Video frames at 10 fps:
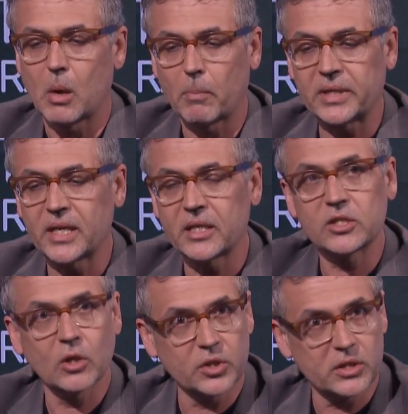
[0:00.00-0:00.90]
But then
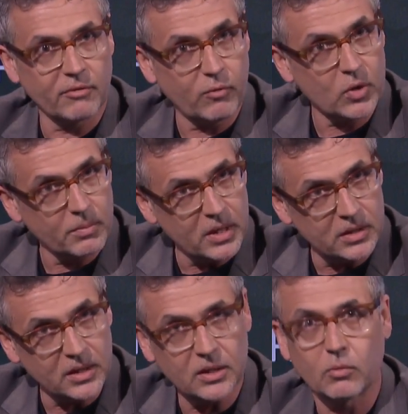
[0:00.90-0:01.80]
it's not just
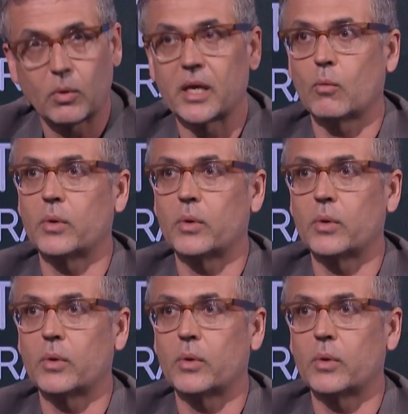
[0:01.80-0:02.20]
affordability, right?